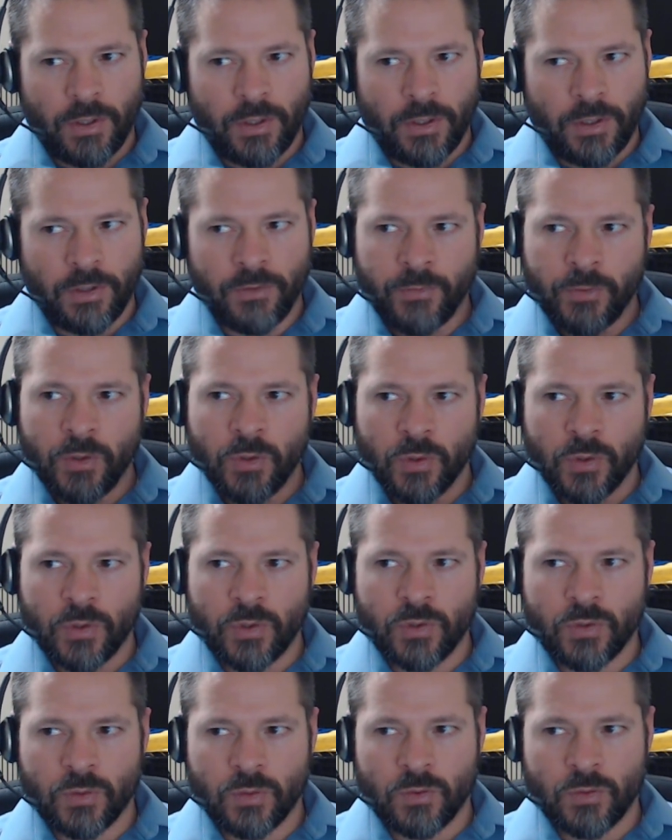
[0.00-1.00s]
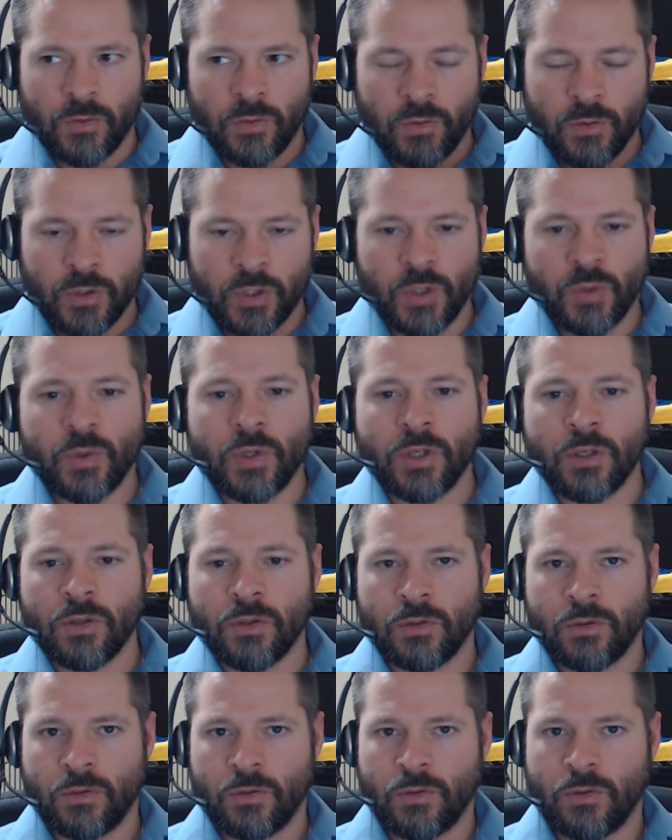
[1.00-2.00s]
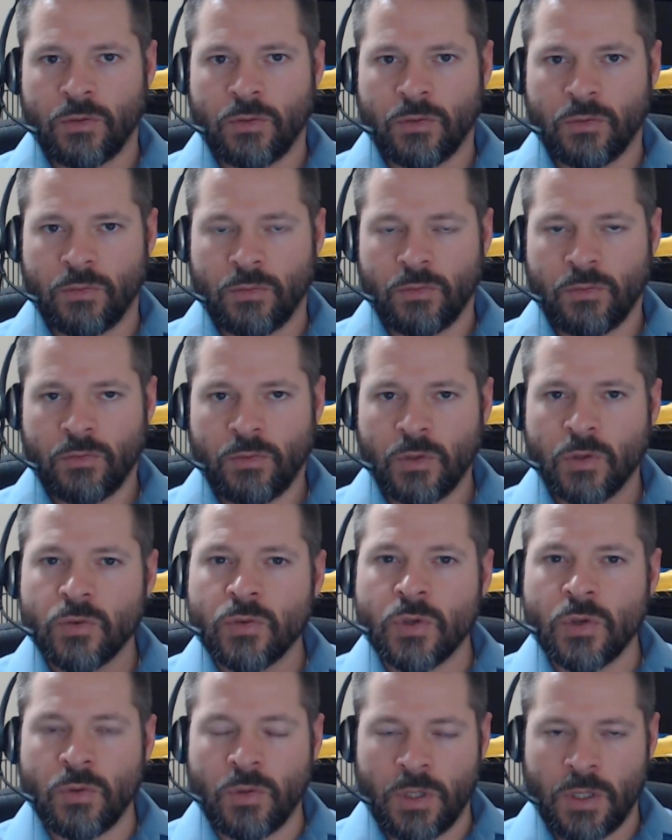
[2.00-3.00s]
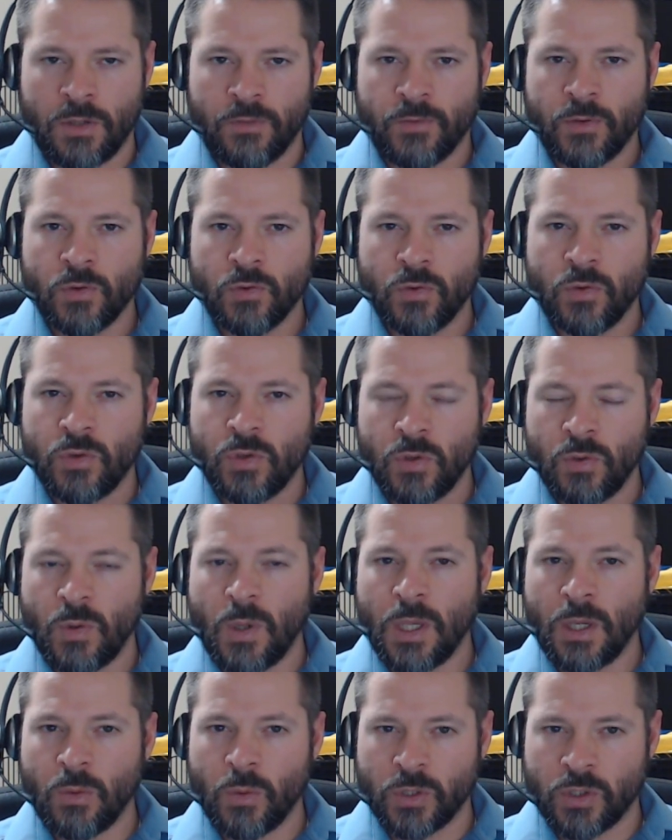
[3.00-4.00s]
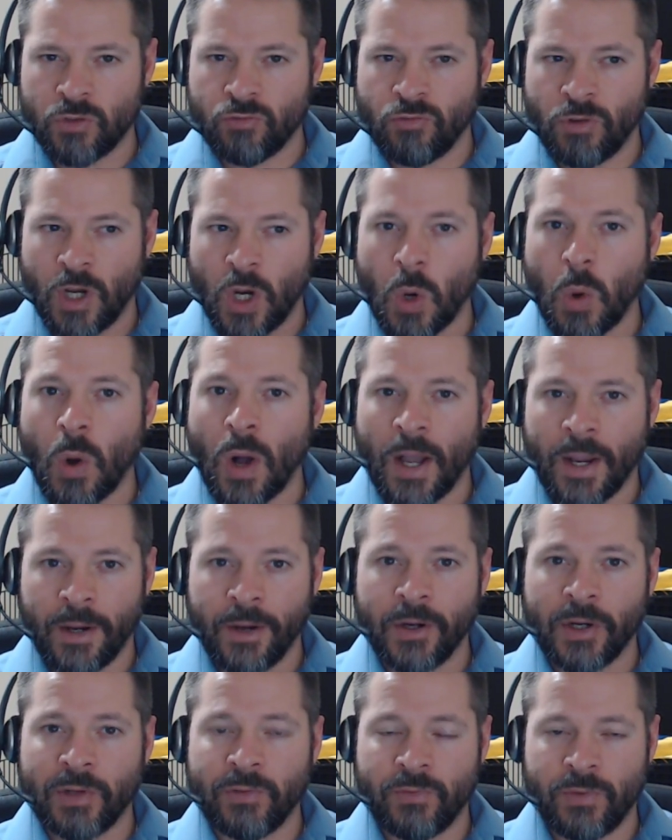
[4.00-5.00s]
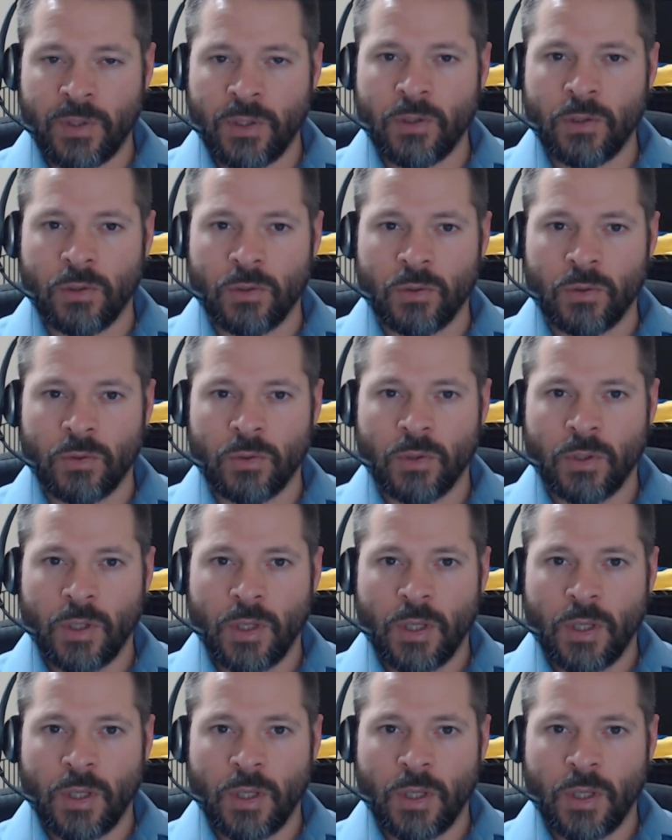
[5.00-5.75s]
if you're doing your duty, if you're doing what's required of you,